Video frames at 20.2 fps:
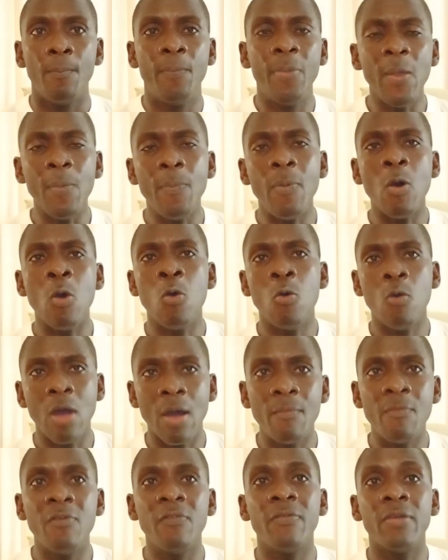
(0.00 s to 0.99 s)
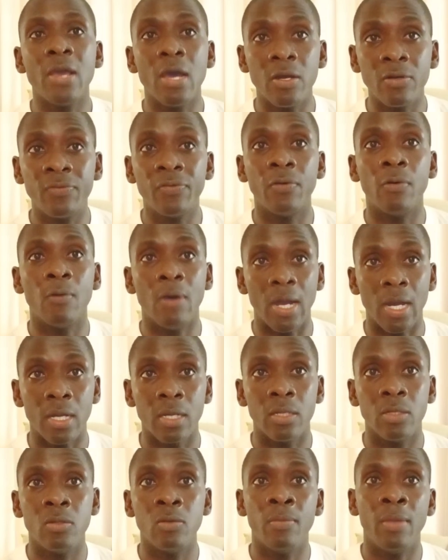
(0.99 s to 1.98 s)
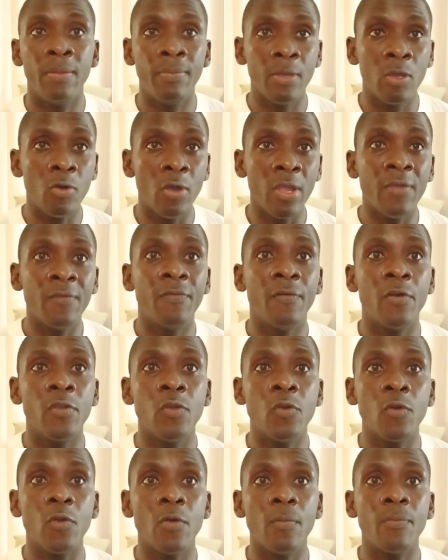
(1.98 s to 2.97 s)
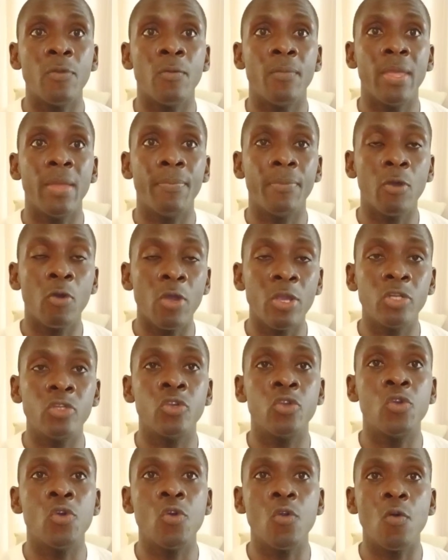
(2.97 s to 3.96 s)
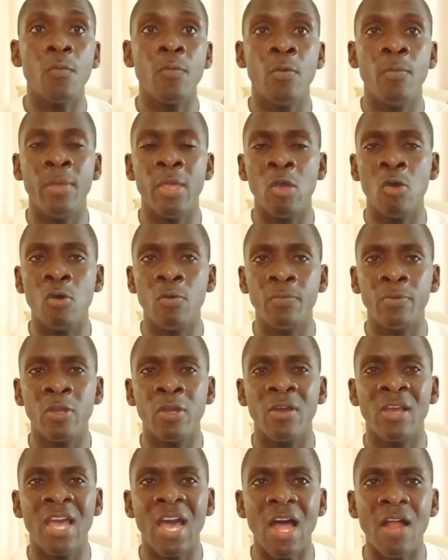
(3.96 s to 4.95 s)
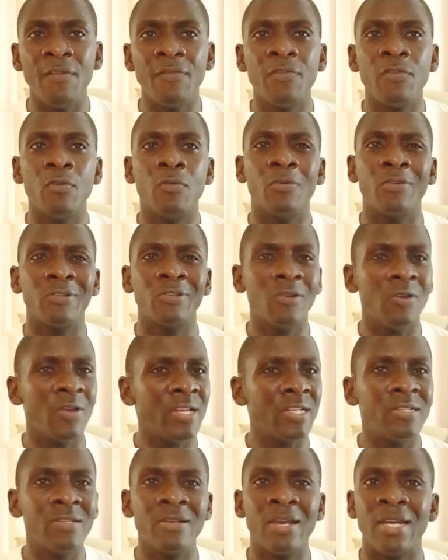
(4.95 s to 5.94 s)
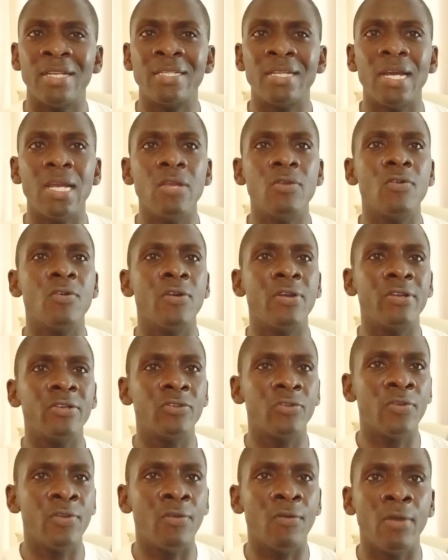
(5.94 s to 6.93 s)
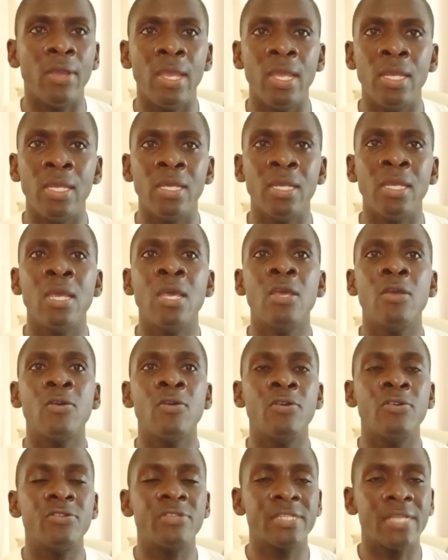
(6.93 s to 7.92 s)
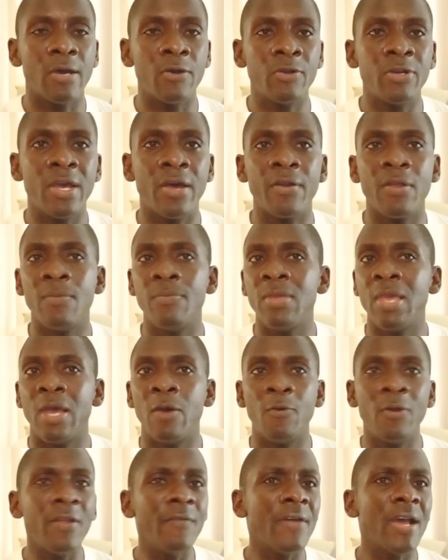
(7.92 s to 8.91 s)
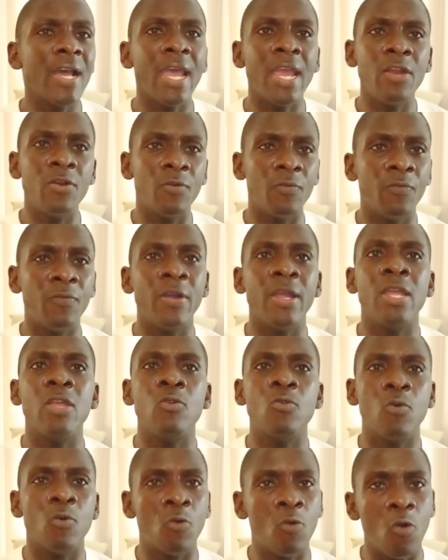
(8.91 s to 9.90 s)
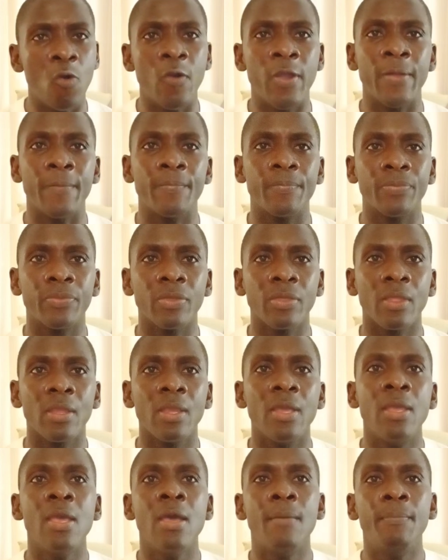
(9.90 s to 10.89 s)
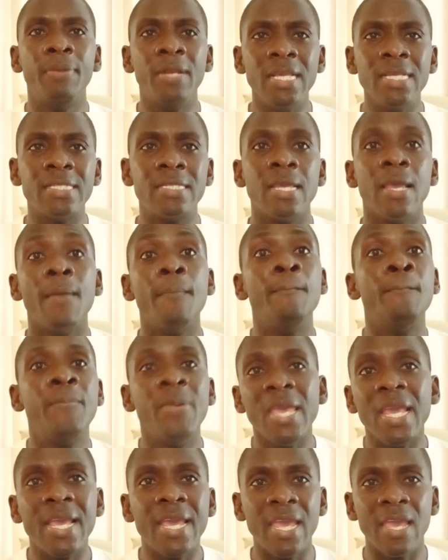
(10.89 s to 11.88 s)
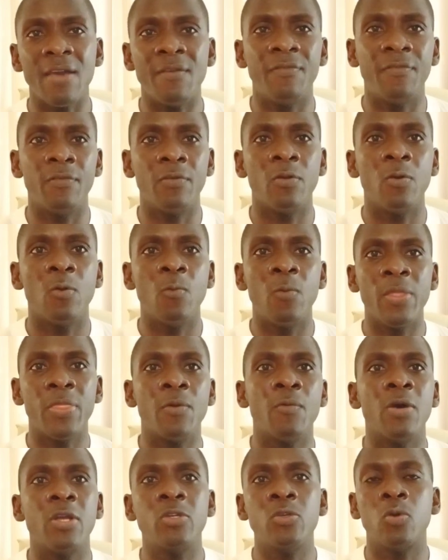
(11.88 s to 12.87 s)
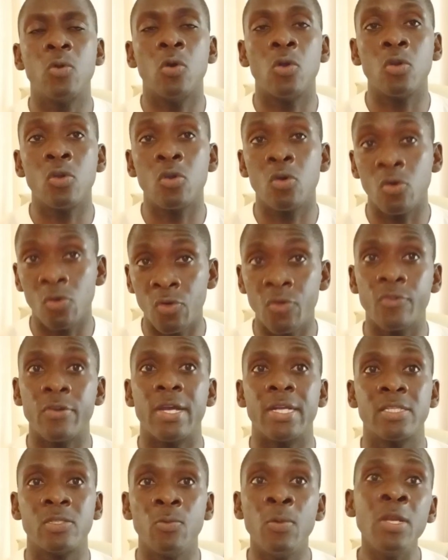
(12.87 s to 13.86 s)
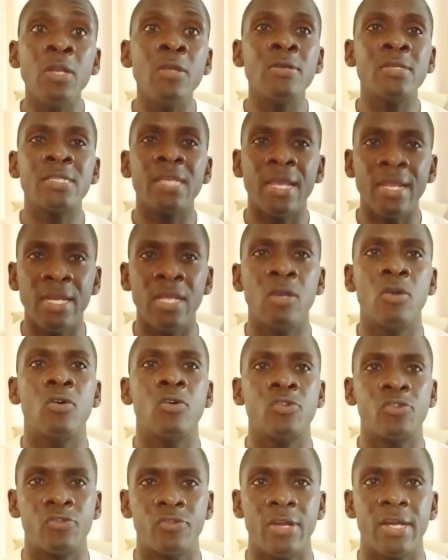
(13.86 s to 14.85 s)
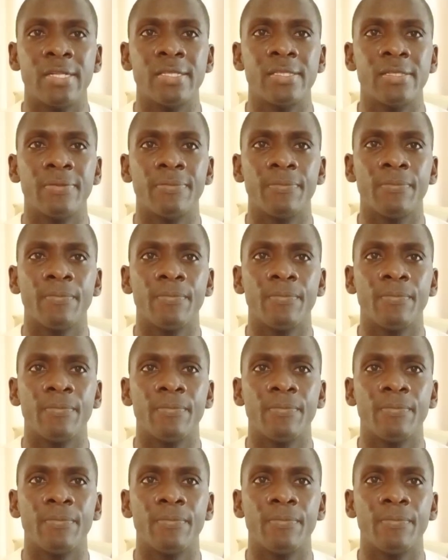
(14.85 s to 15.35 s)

people who are moving out for work, you may be going for Europe, you may be going to Europe, you may go to Gulf, you're going to Qatar, you're going to UAE, you're going to Saudi Arabia, whatever kind of way you're going. Please be careful with what you call contracts when you're signing contracts.